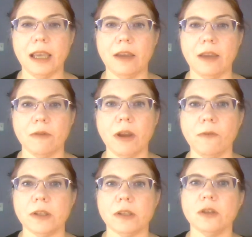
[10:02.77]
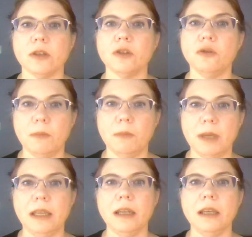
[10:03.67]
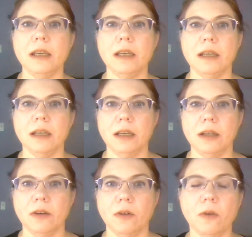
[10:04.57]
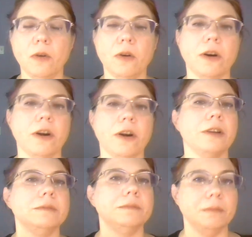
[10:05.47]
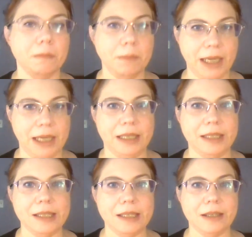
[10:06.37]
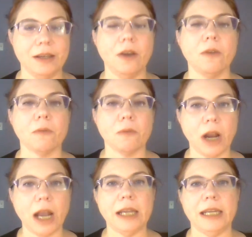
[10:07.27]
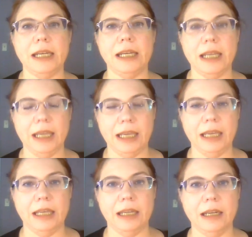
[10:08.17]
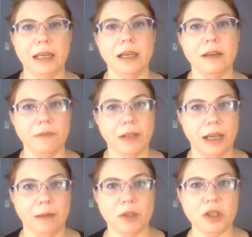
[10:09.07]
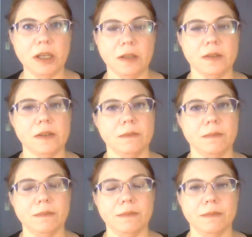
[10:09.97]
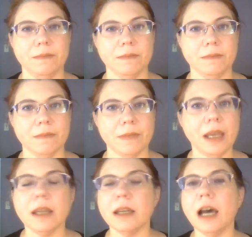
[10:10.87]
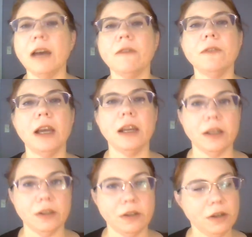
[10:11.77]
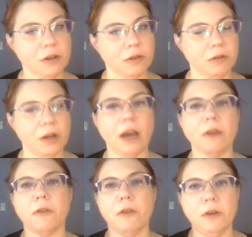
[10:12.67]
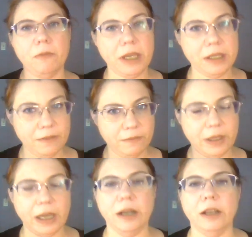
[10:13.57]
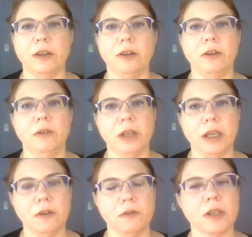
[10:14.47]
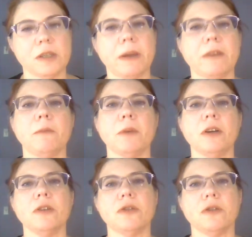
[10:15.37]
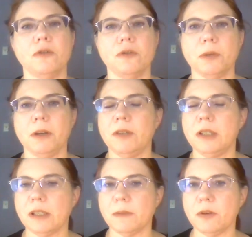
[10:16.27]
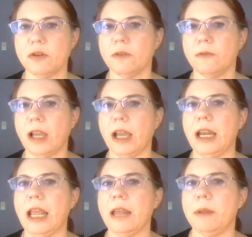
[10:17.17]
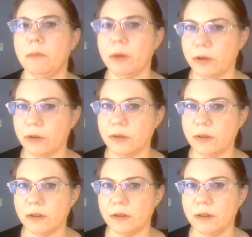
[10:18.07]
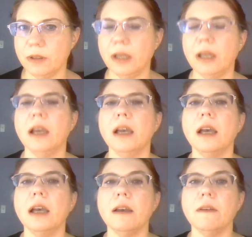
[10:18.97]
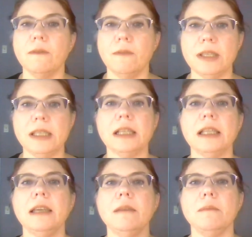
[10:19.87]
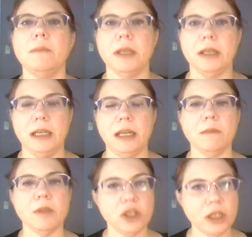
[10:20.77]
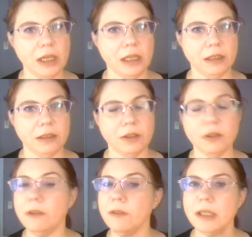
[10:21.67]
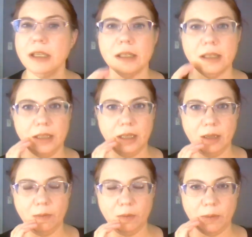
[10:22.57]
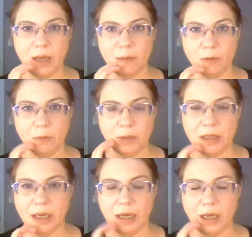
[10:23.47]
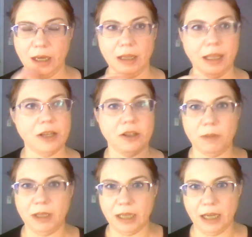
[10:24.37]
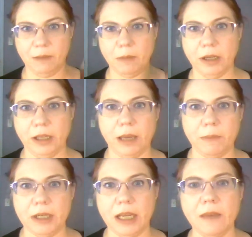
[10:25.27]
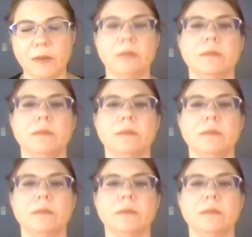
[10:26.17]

a reference to men or beings riding in flying machines. Not flying on their own, not growing wings and flying on their own like you would expect from a culture whose previous exposure to flying had been birds. Physically building a machine. You even see this in the Hebrew Bible with Elijah being taken bodily up into heaven.